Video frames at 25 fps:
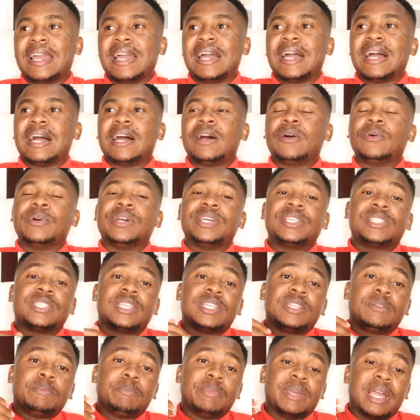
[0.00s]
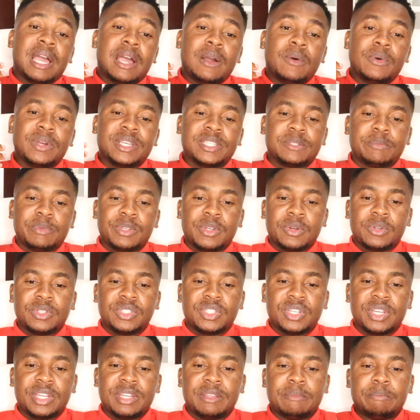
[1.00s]
How has your
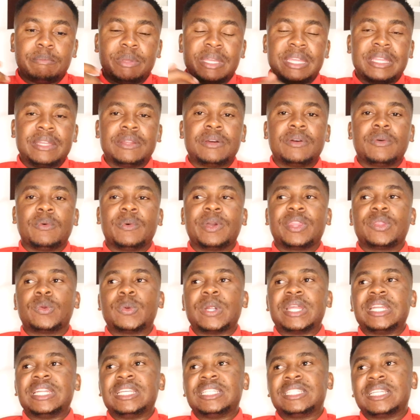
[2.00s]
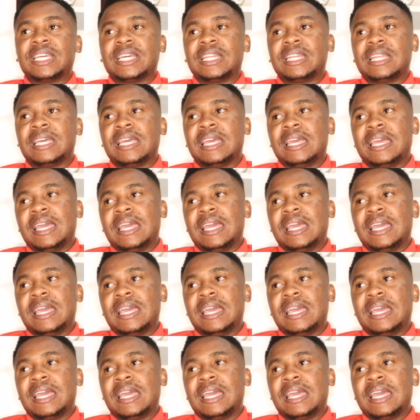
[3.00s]
journey been with Renergen?